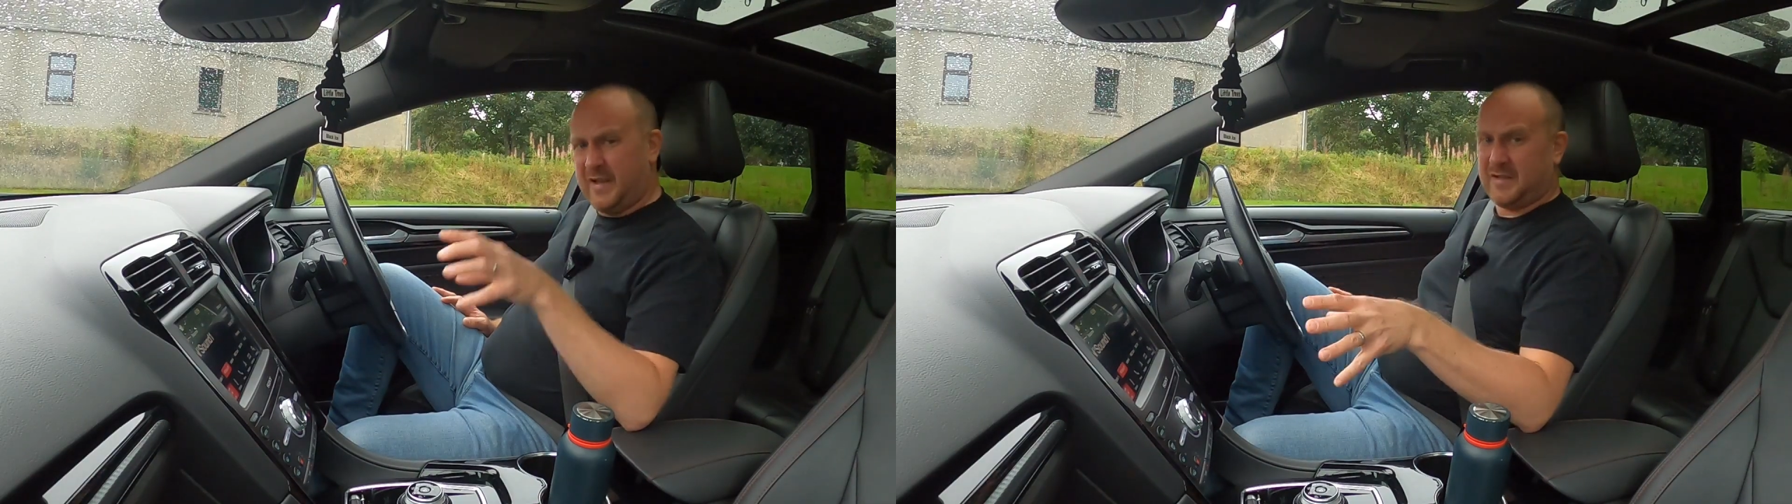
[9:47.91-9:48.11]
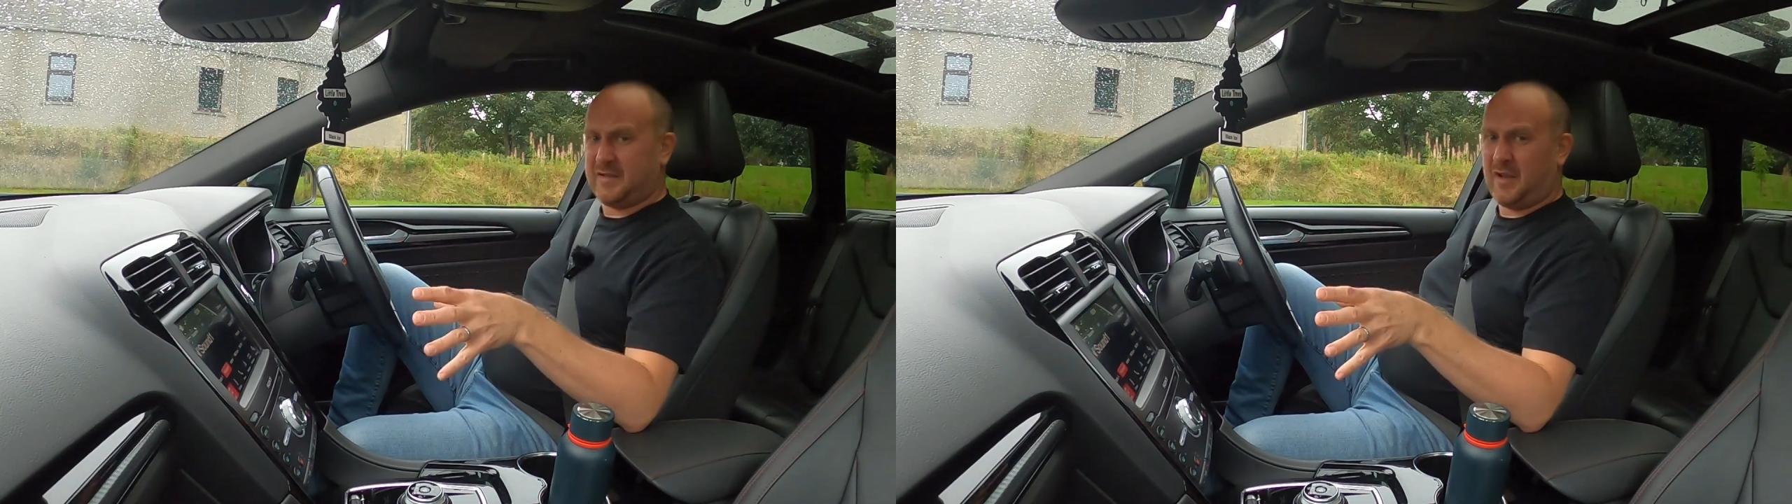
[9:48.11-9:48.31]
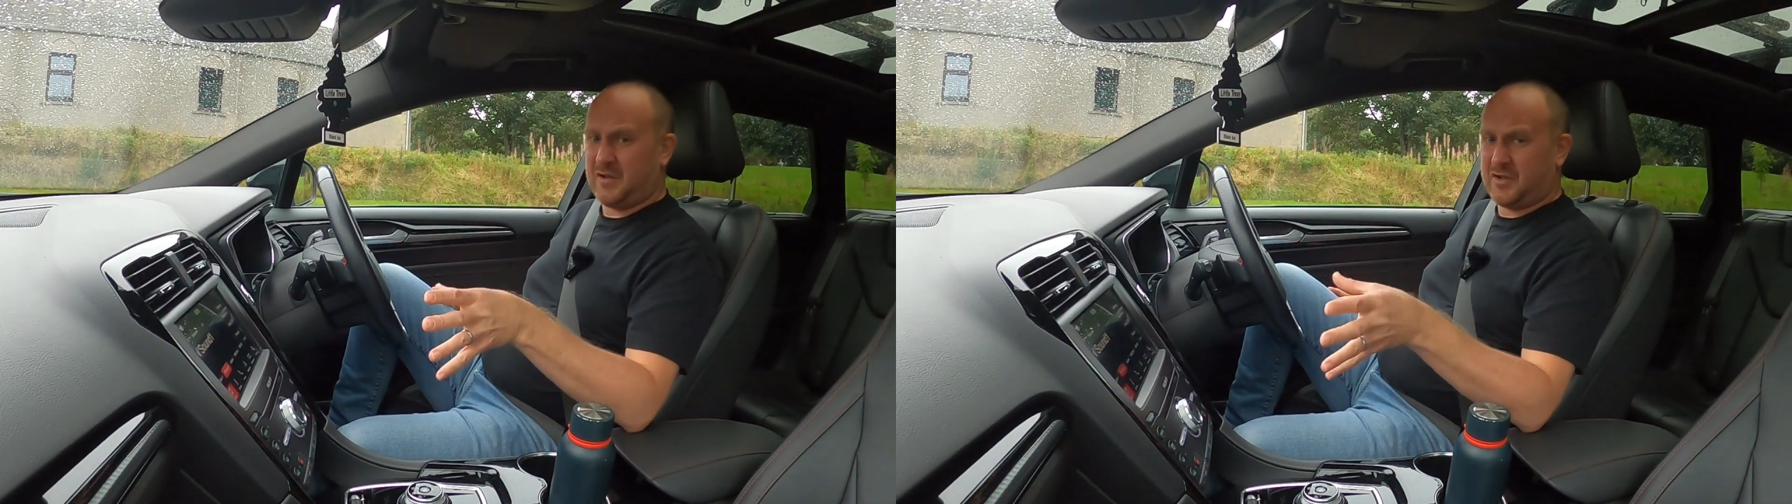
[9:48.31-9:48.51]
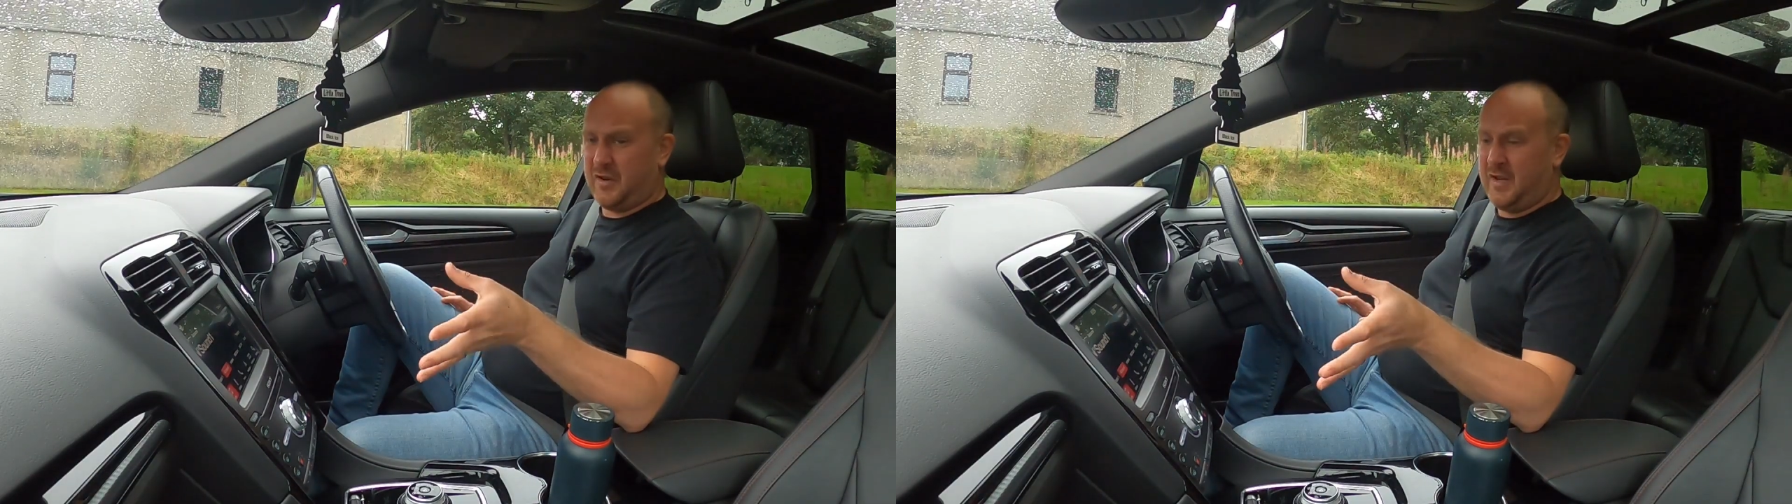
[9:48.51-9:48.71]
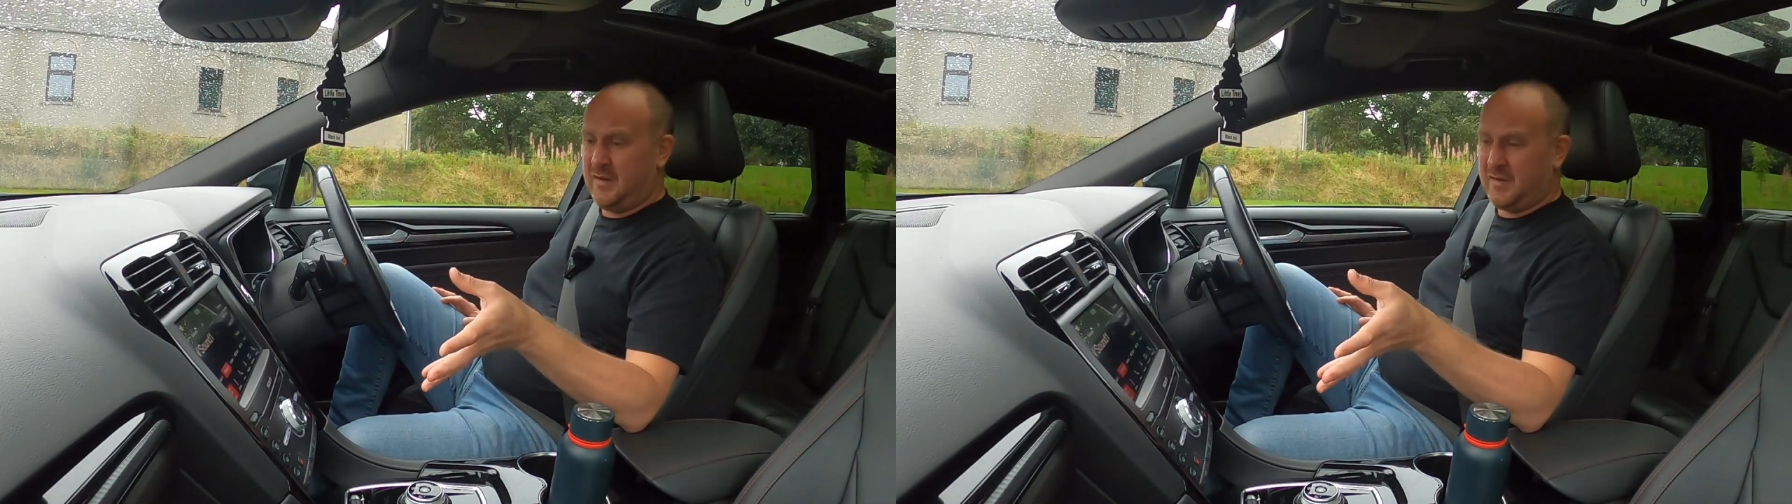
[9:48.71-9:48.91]
it's a
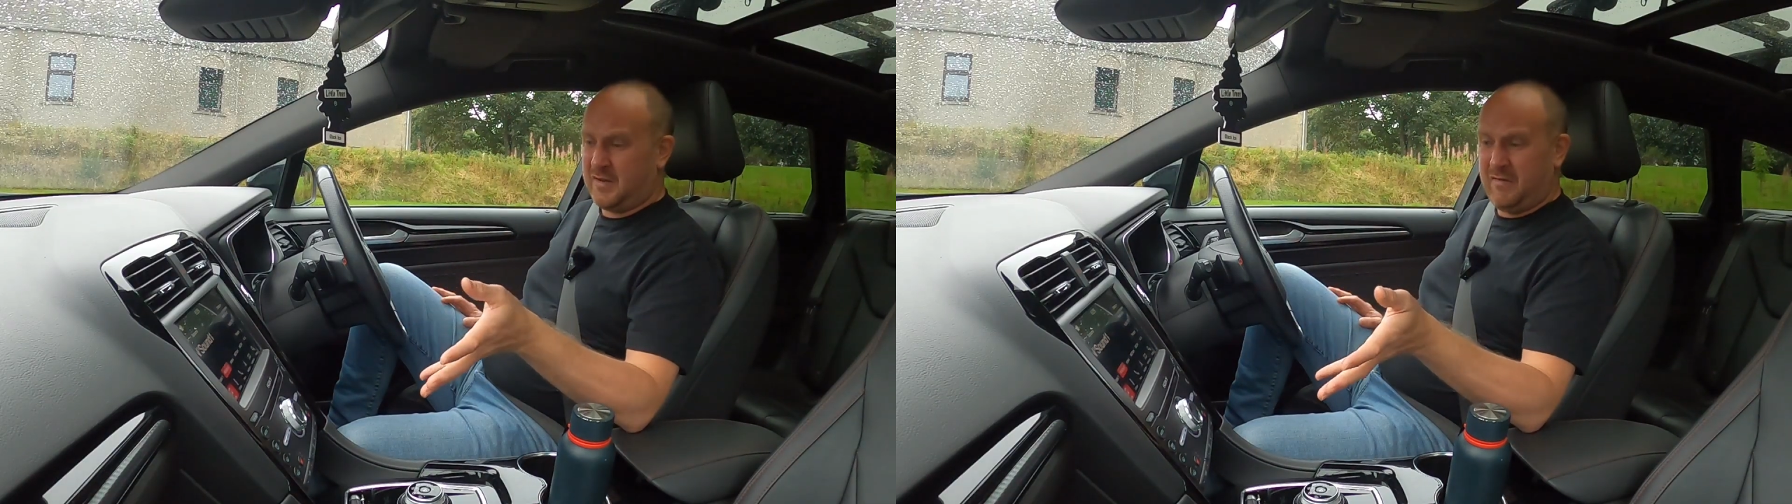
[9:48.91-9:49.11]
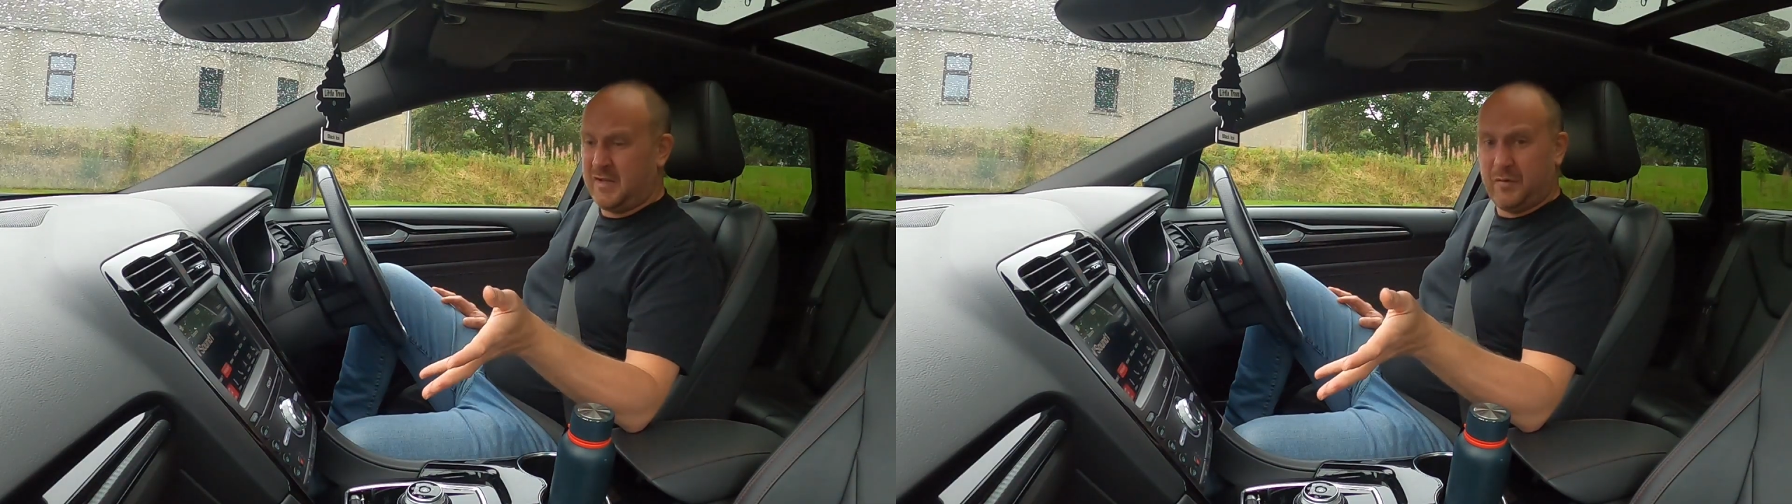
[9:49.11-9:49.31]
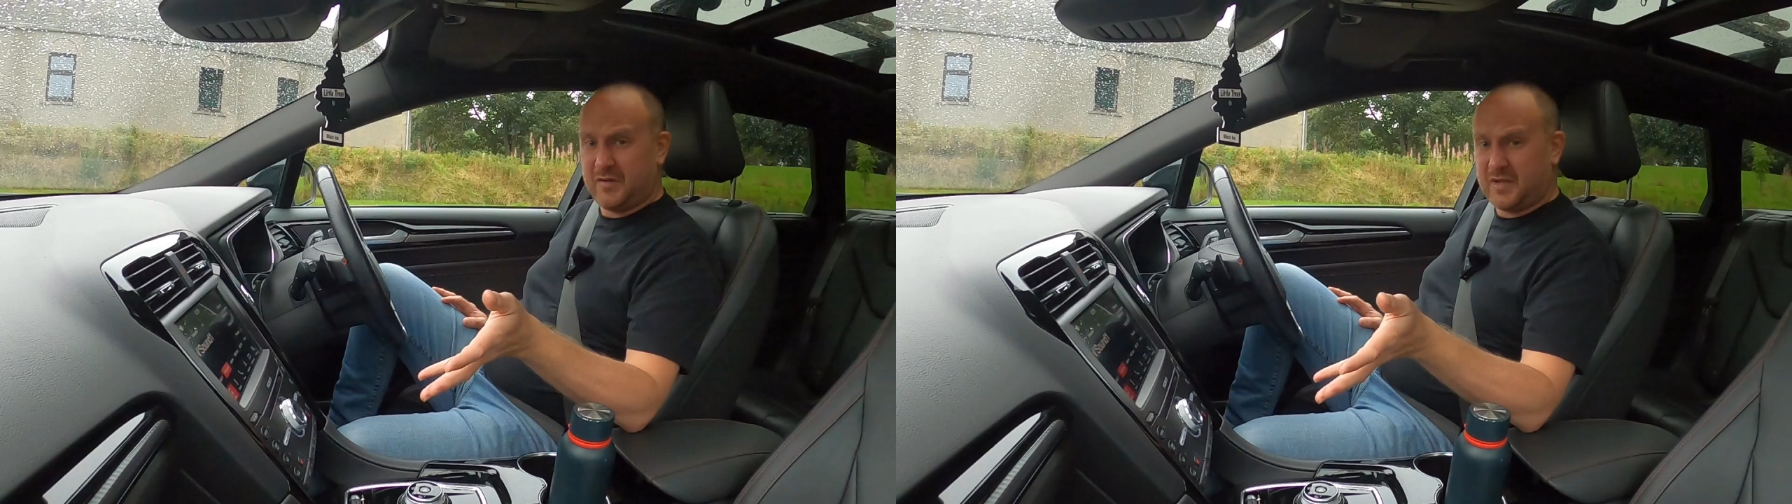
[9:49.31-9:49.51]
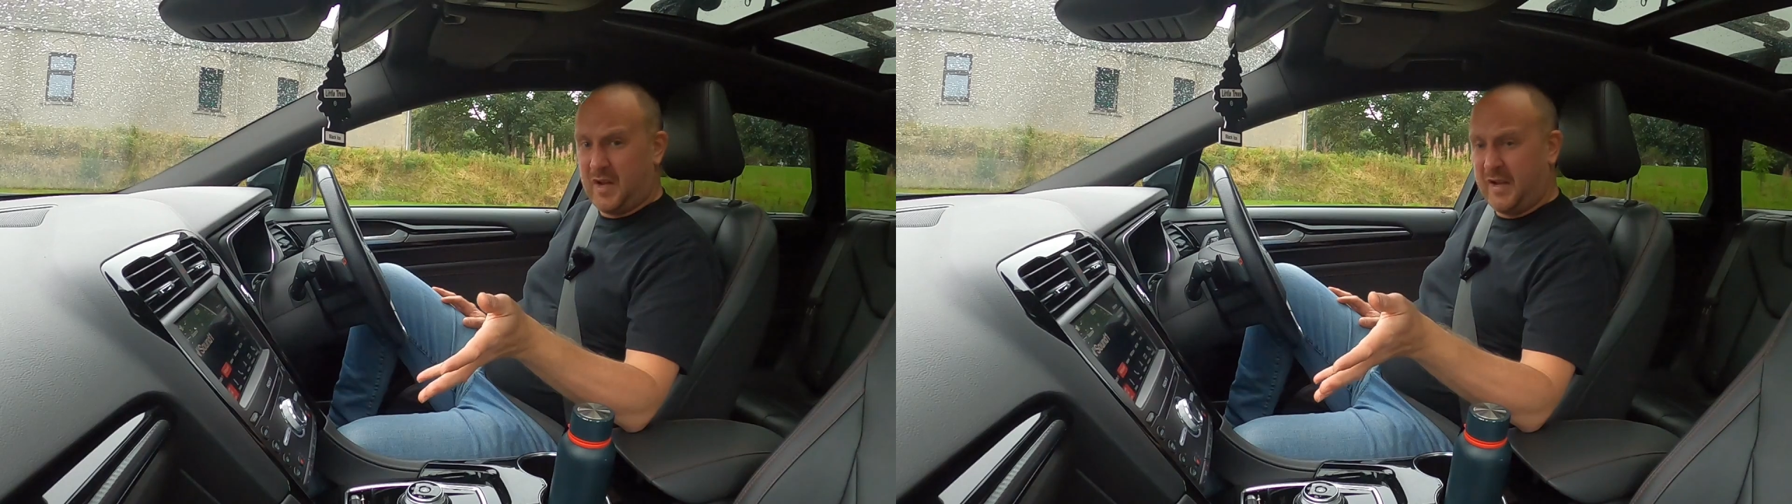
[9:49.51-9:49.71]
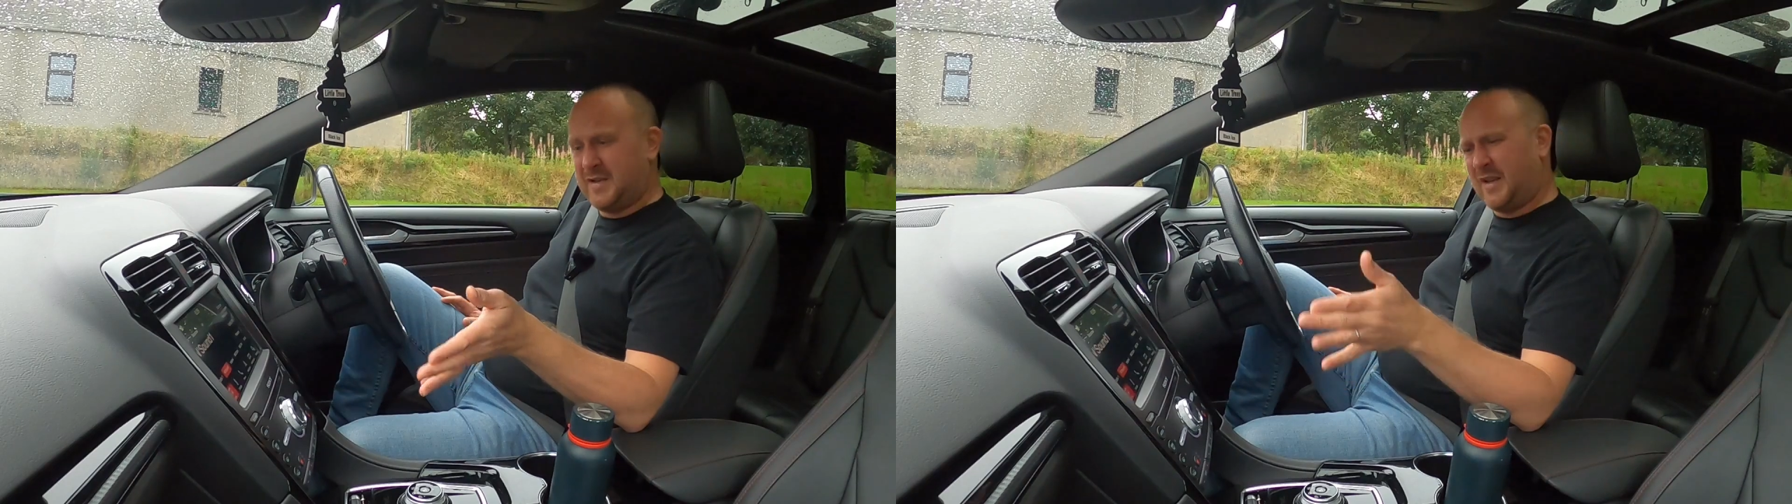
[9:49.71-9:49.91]
touchscreen, it's a reasonable size.